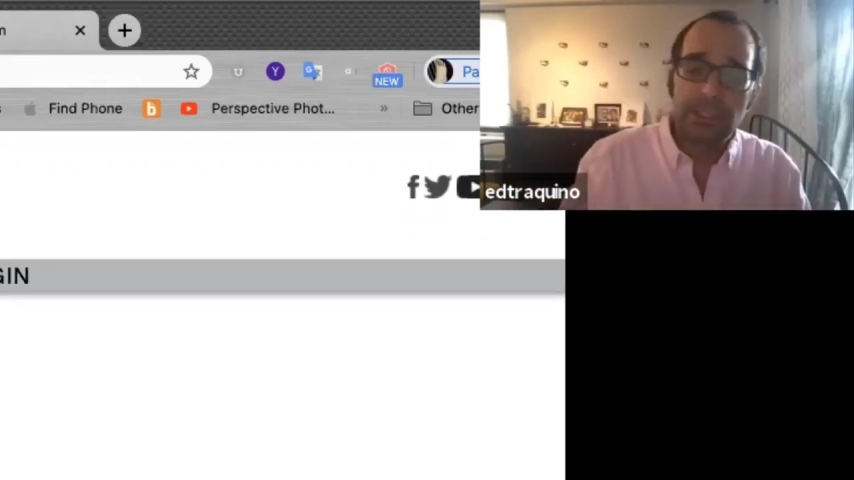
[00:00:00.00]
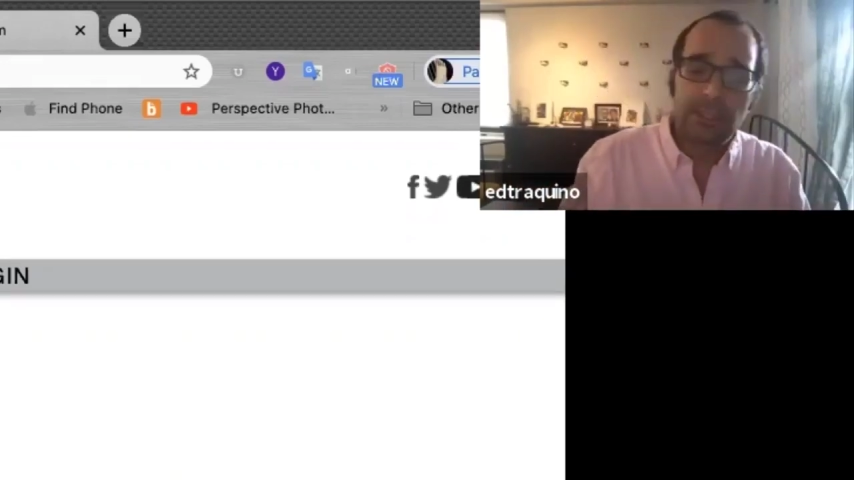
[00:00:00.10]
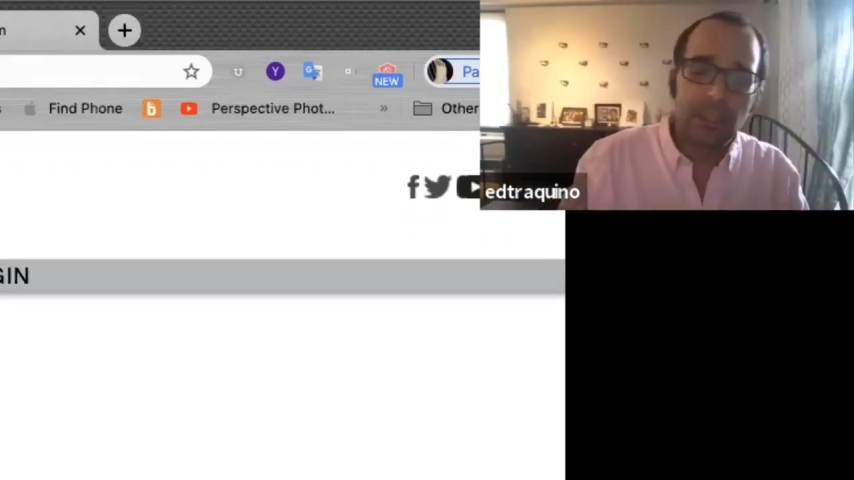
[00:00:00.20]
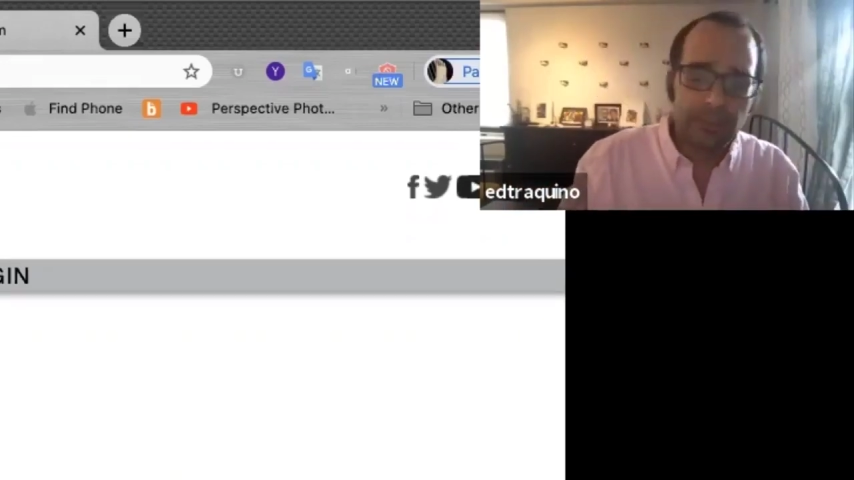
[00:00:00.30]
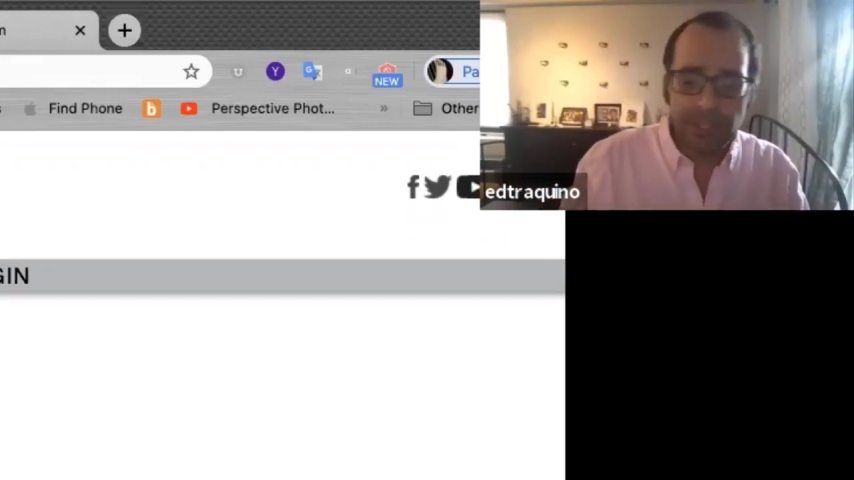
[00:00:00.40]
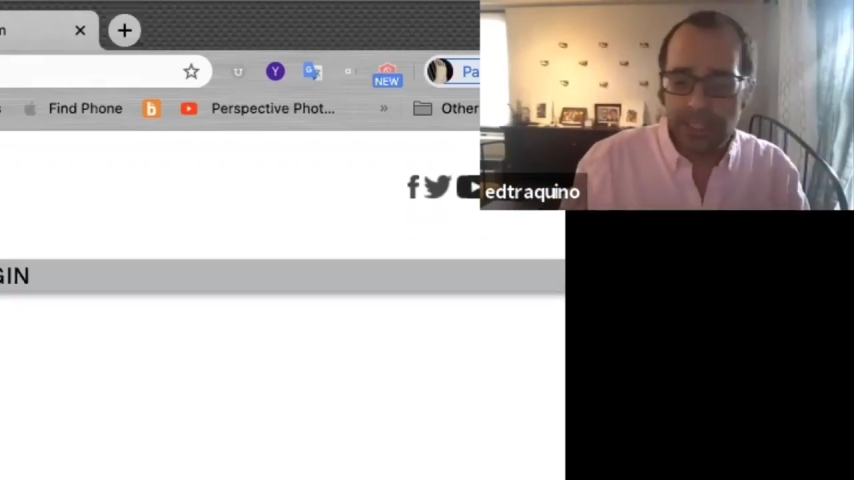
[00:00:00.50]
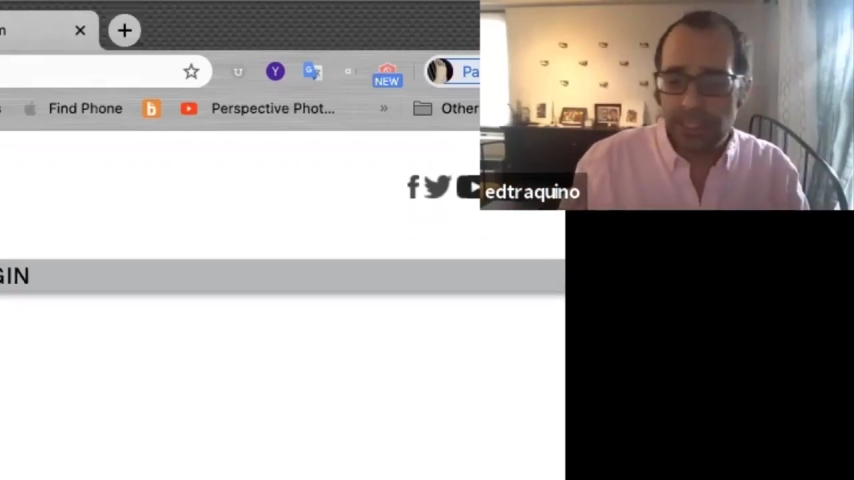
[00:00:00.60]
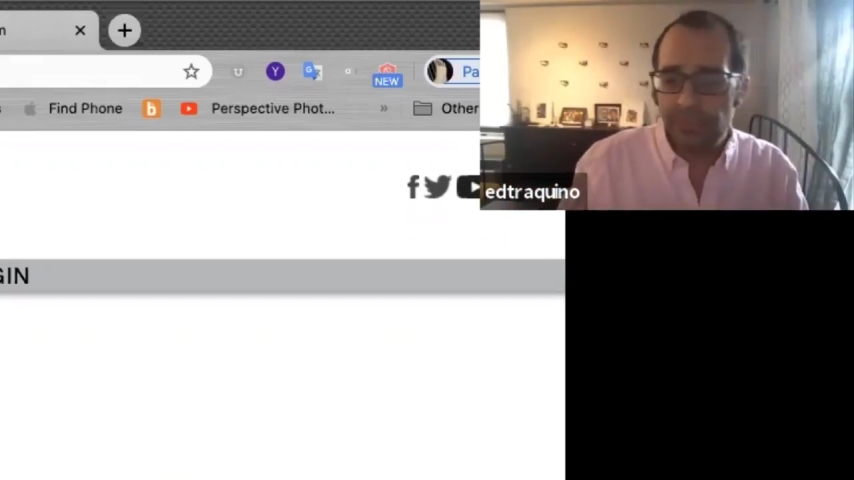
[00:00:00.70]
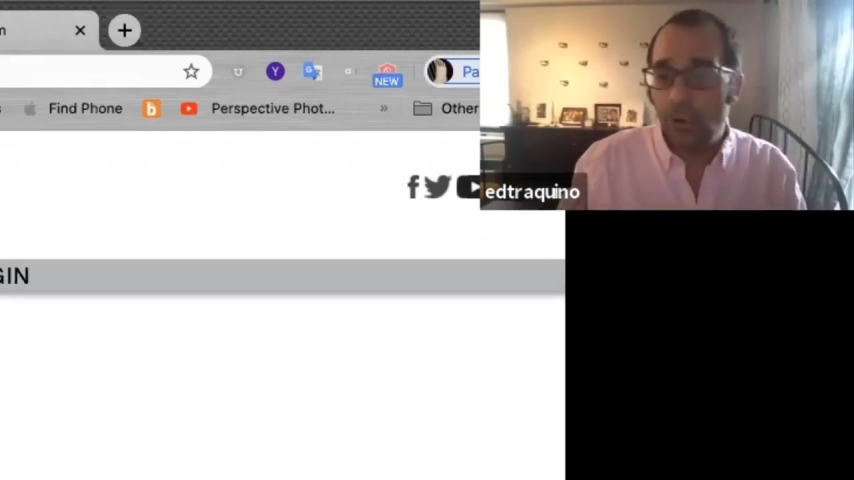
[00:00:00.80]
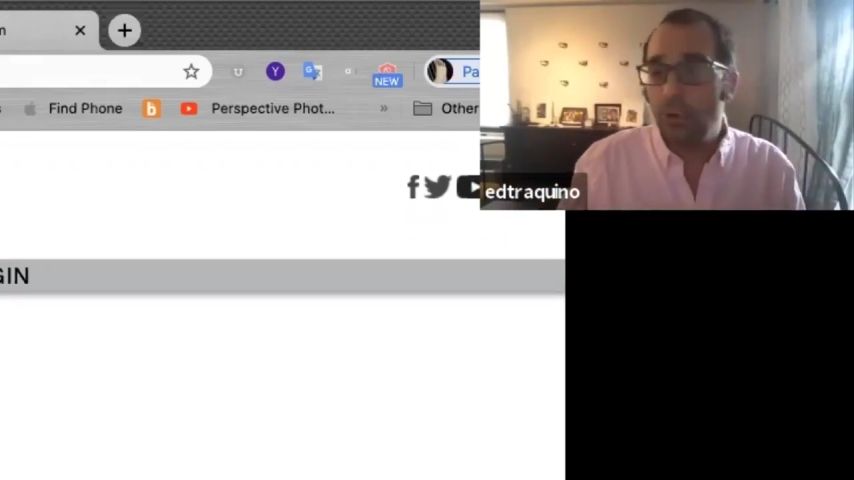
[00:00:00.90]
Oh, this is
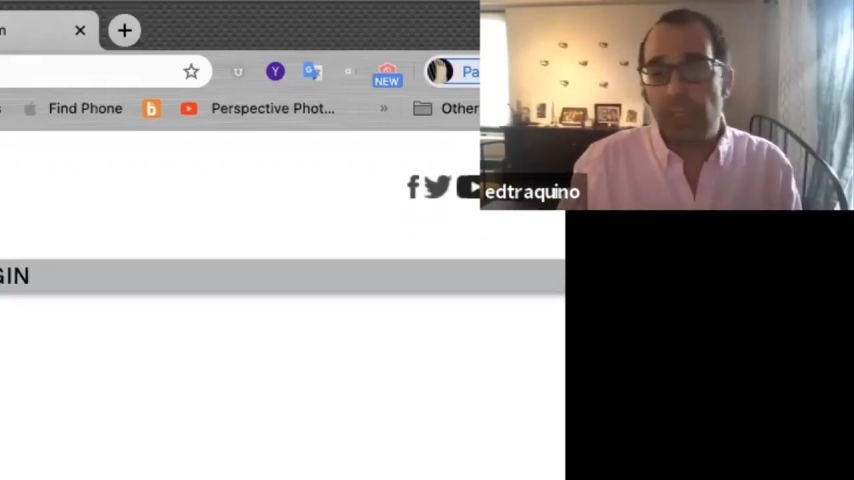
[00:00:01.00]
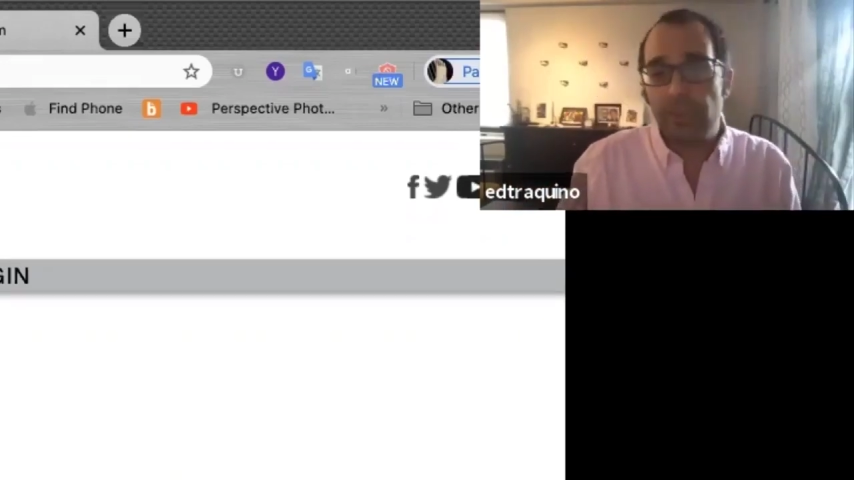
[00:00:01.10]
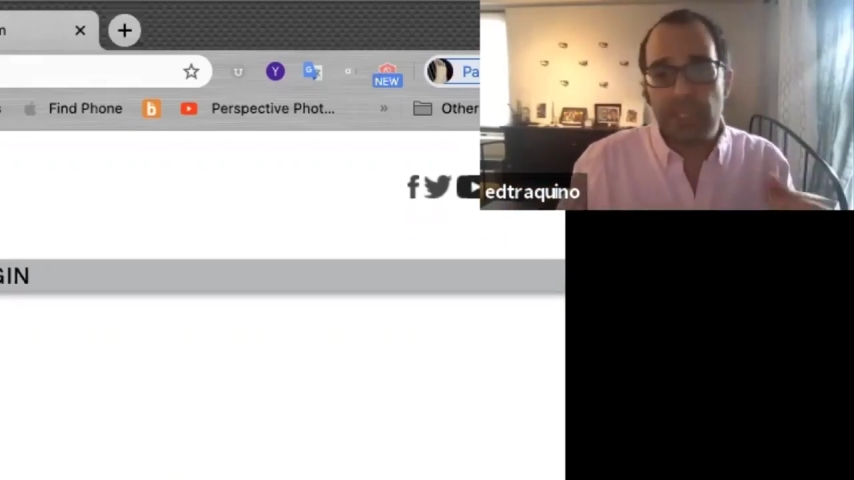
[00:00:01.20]
difficult. Also, I'm